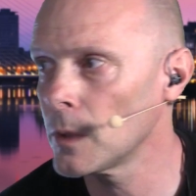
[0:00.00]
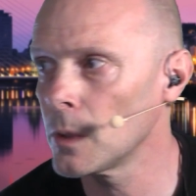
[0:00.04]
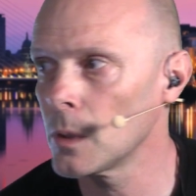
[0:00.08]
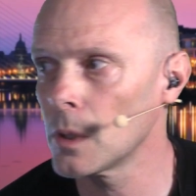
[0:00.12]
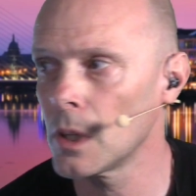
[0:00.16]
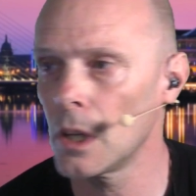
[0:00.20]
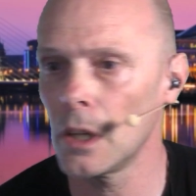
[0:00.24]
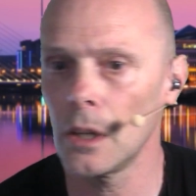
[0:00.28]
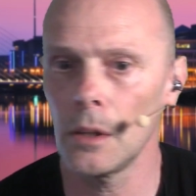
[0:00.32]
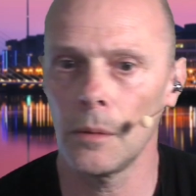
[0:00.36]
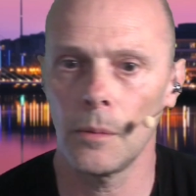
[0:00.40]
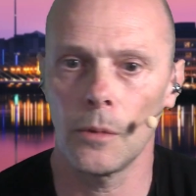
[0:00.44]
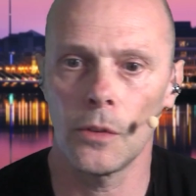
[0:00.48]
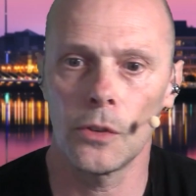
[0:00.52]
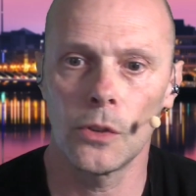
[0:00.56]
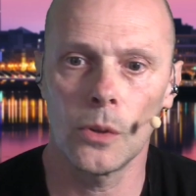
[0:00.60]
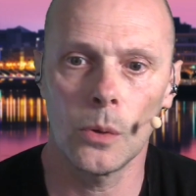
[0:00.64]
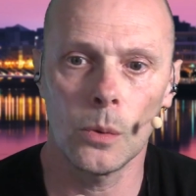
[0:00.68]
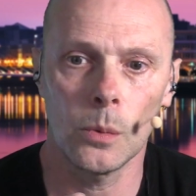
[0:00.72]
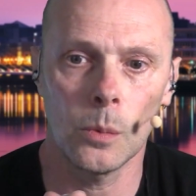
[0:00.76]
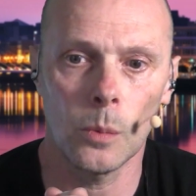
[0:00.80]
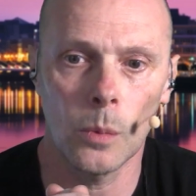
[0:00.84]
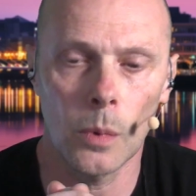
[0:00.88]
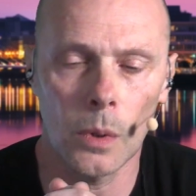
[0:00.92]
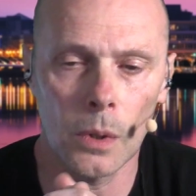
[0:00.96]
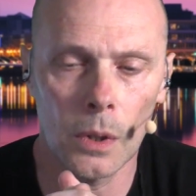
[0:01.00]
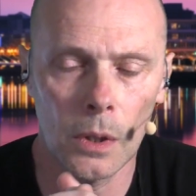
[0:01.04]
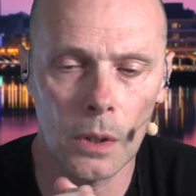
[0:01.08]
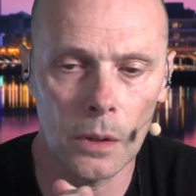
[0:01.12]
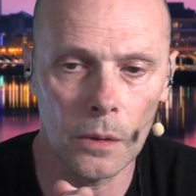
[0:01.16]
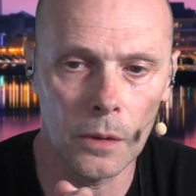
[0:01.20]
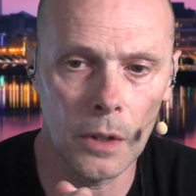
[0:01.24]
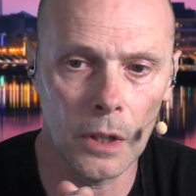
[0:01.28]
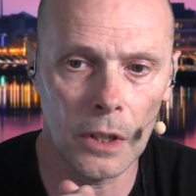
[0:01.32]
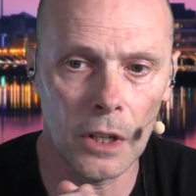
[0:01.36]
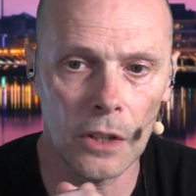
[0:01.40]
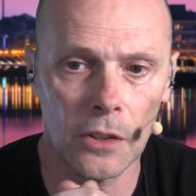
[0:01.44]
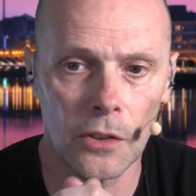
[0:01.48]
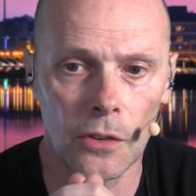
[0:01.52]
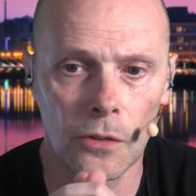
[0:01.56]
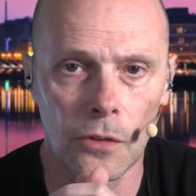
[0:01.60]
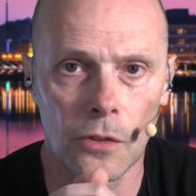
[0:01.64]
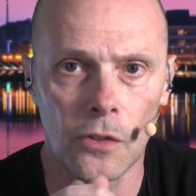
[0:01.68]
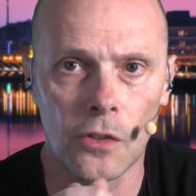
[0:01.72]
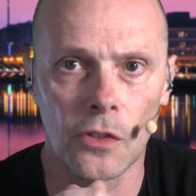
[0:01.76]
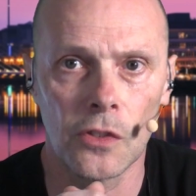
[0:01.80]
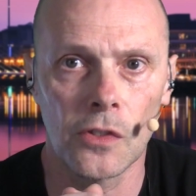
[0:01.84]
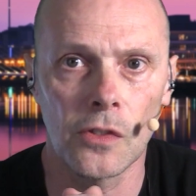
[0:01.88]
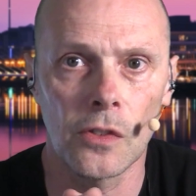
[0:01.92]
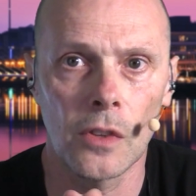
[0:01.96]
Okay, so then
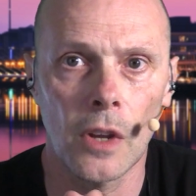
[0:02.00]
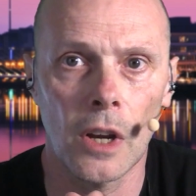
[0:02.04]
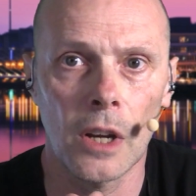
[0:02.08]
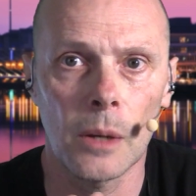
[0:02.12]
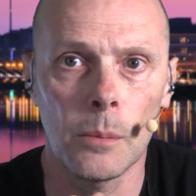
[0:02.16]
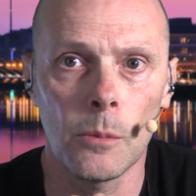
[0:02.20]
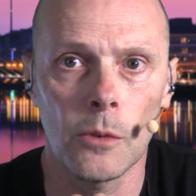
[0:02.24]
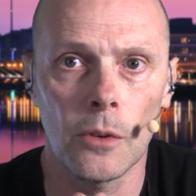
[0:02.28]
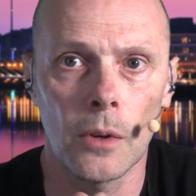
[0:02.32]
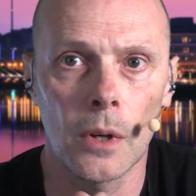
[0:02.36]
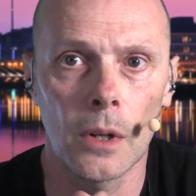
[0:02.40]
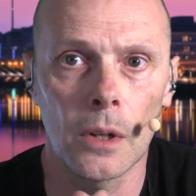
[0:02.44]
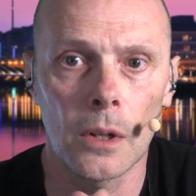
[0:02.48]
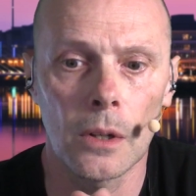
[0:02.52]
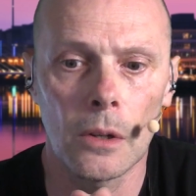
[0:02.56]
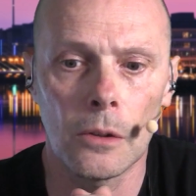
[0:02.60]
it's time